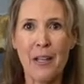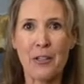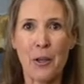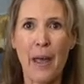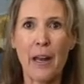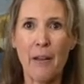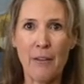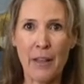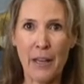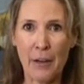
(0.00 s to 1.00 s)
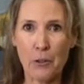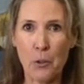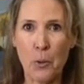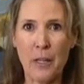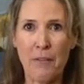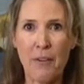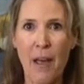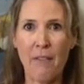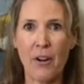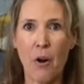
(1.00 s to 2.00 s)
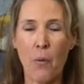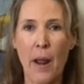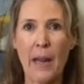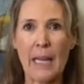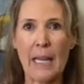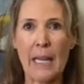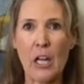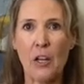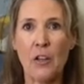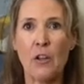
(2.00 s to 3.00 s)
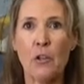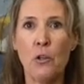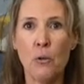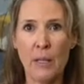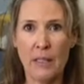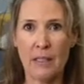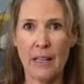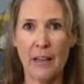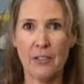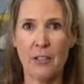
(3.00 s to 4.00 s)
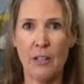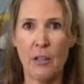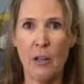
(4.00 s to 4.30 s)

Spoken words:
So head over there, join if you haven't already, and in the units section,